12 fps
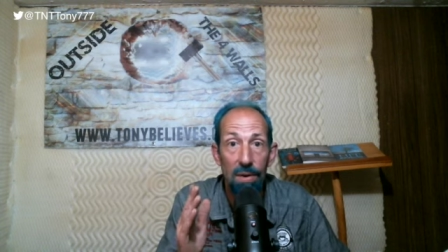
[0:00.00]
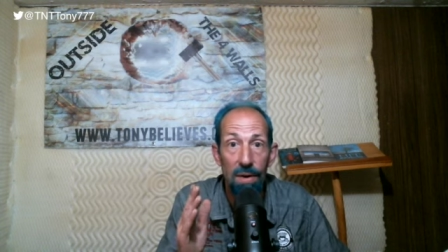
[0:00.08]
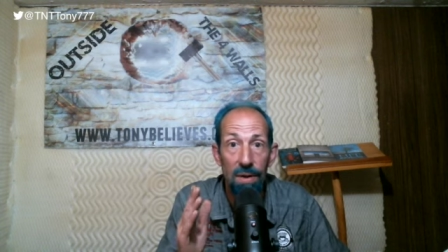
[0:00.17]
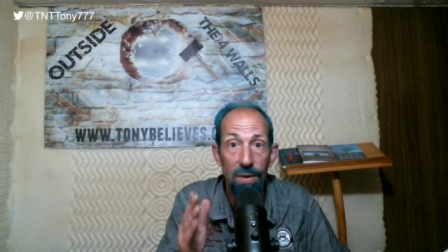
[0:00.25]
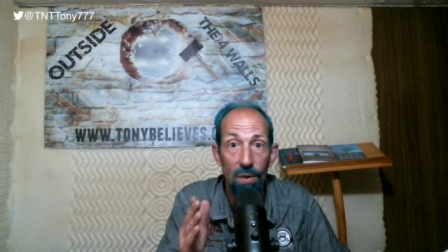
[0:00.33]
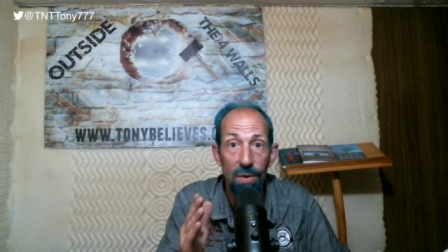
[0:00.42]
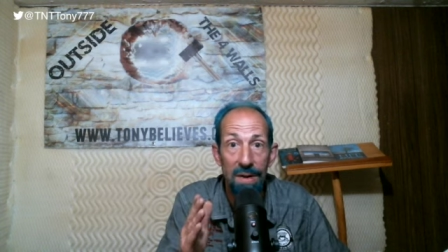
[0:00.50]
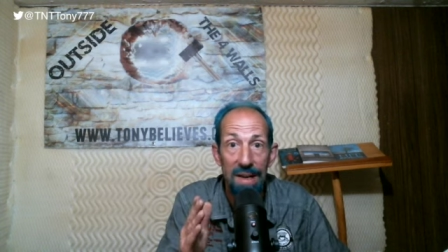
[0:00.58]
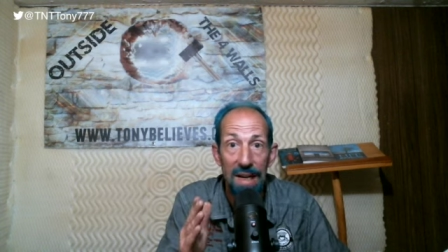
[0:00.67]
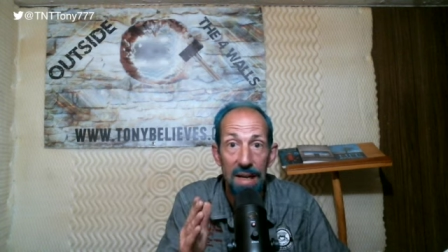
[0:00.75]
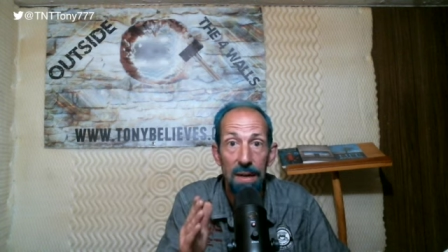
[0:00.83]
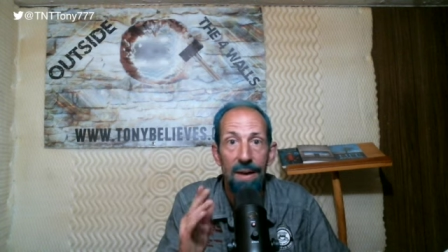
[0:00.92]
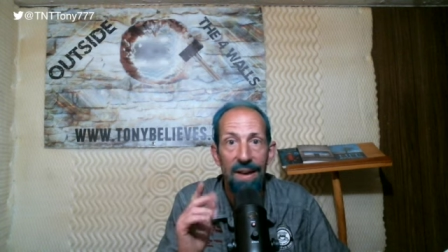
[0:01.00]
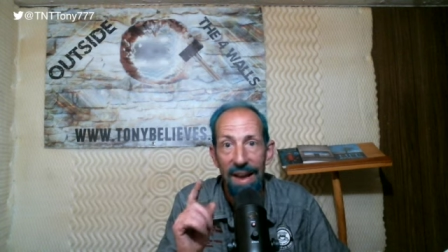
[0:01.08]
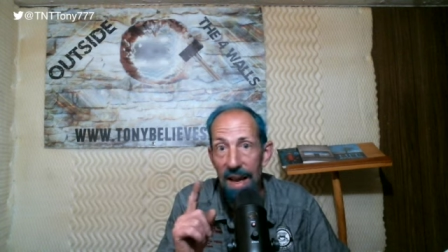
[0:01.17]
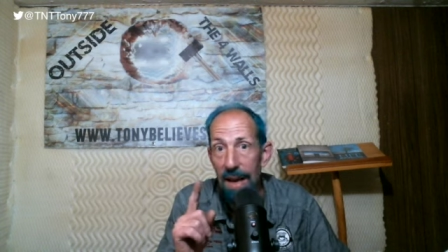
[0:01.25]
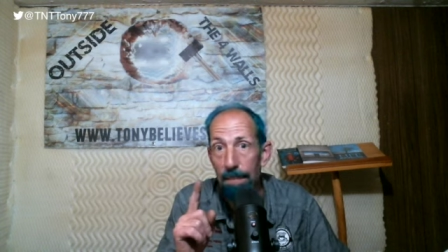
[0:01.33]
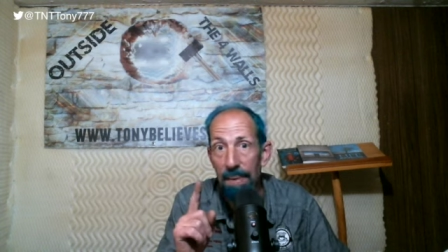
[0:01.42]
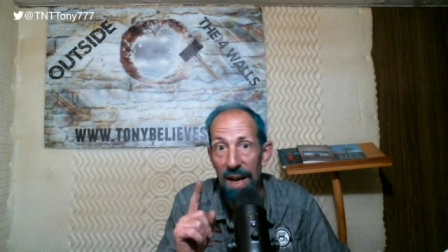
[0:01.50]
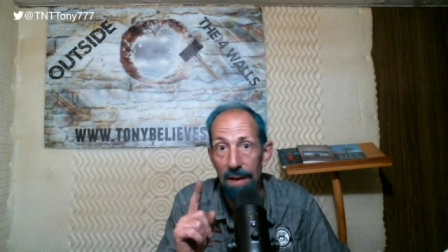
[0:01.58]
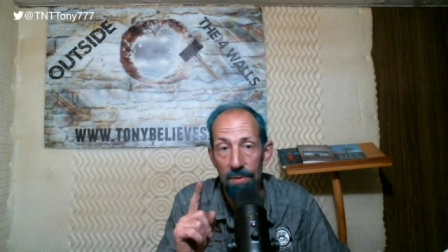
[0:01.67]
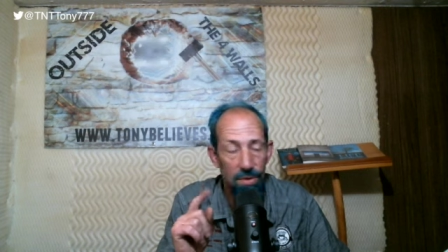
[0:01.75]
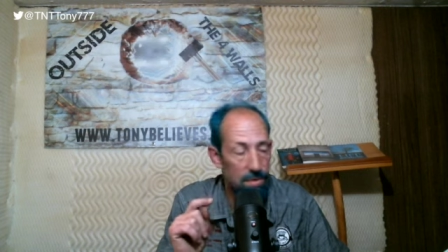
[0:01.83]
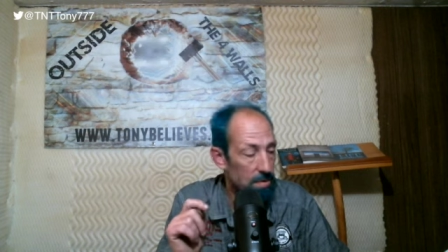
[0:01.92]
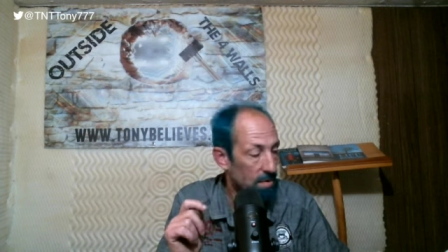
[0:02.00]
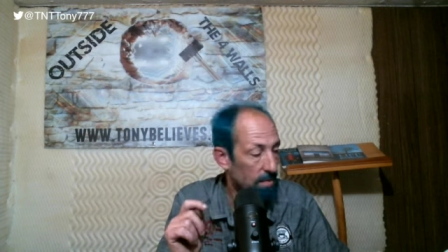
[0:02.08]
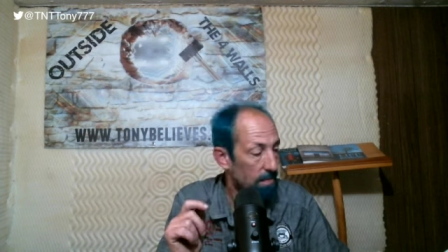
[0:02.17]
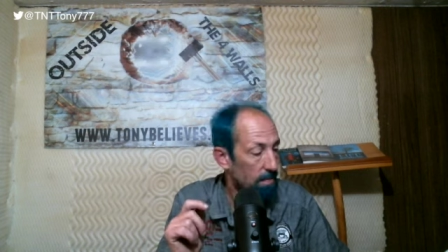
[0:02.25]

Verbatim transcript: authority and powers.